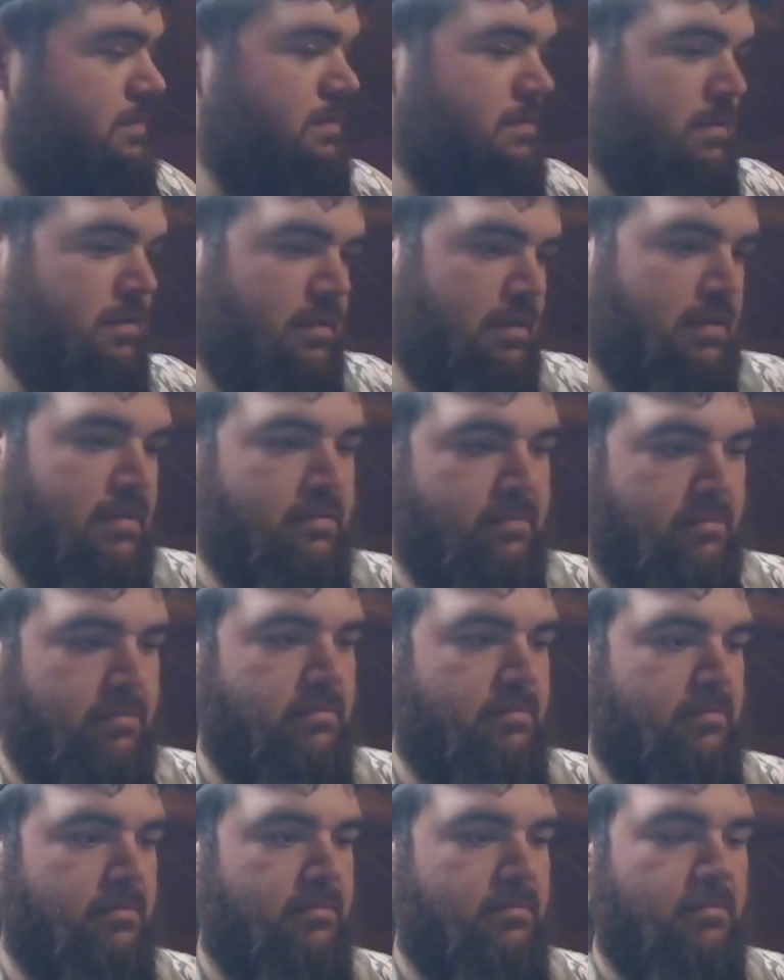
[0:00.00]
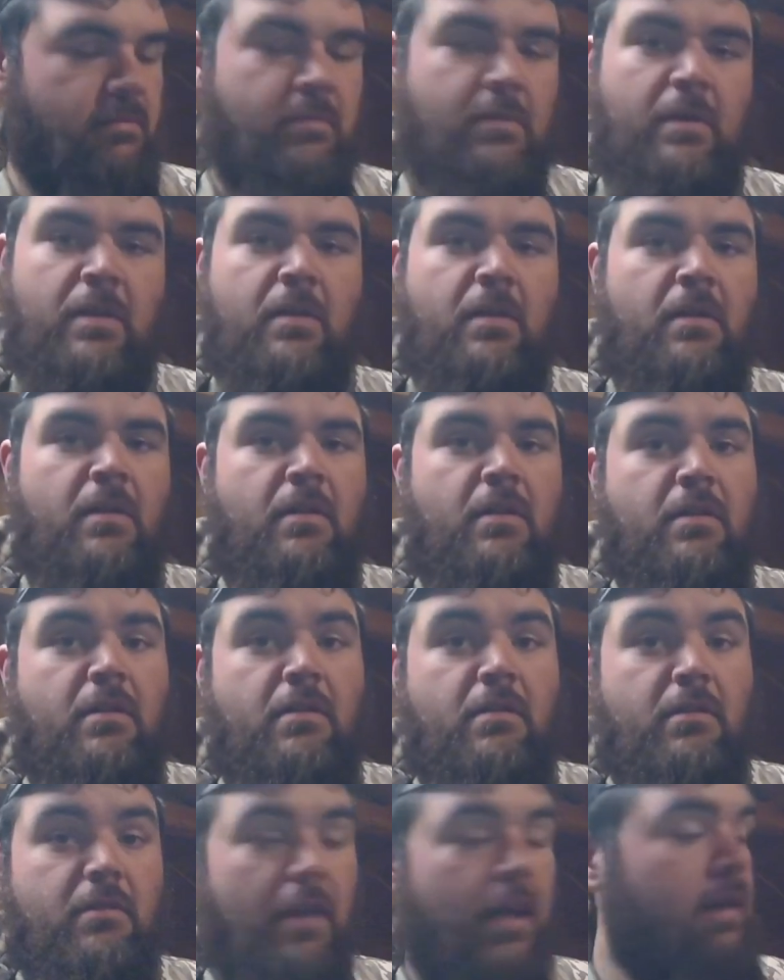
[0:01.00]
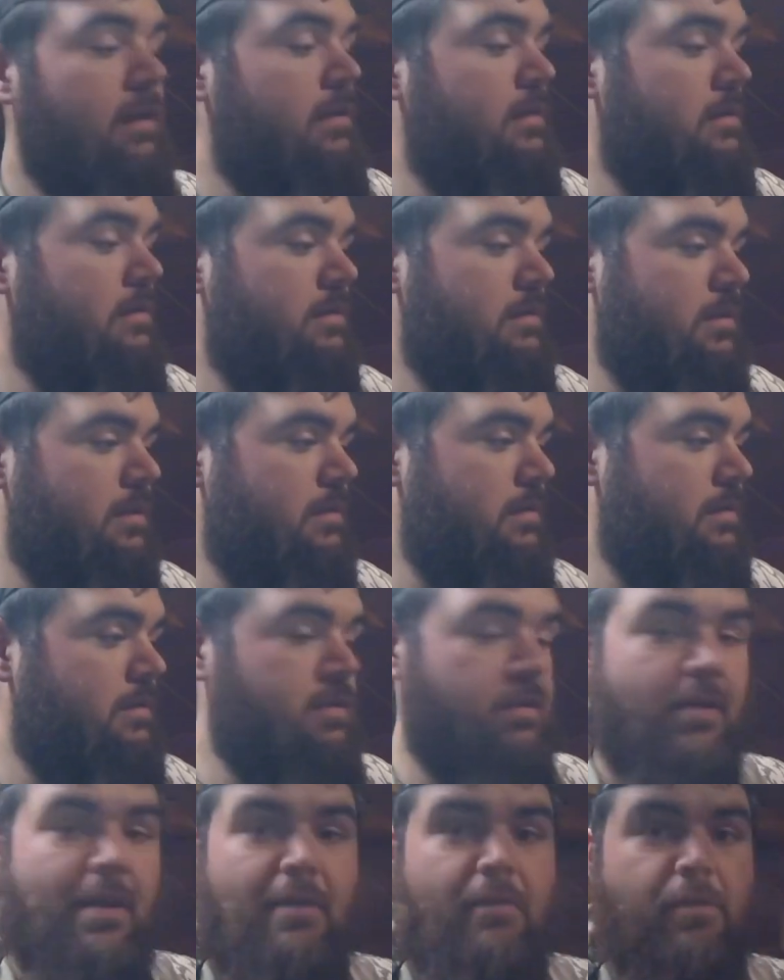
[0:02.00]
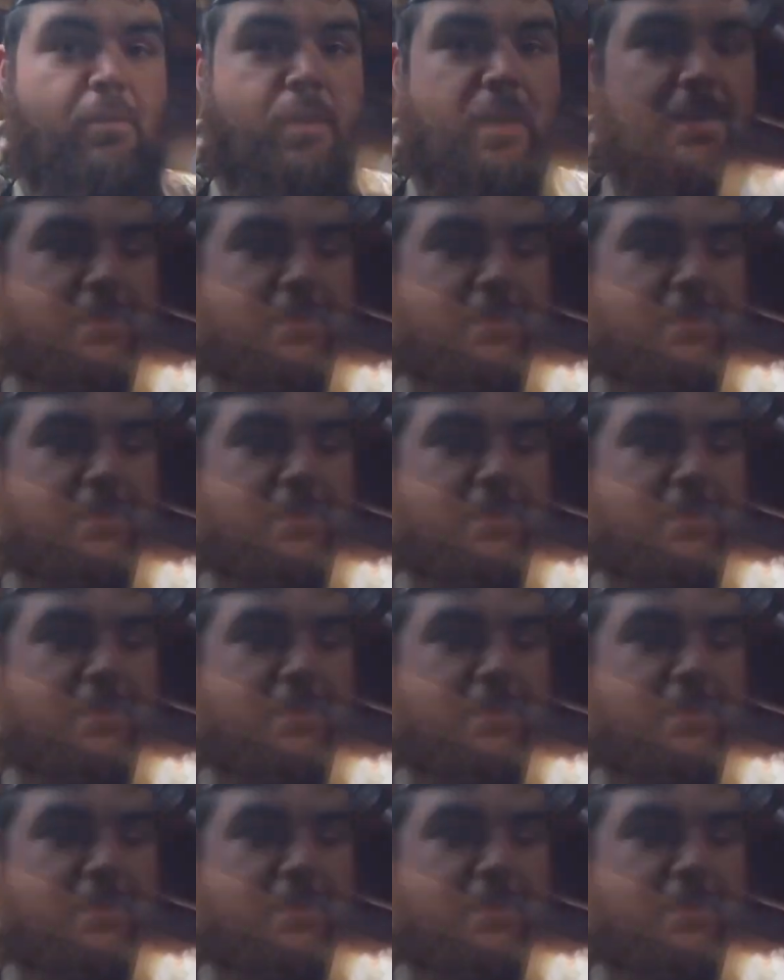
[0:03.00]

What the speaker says: and then yeah. So let's do that real quick.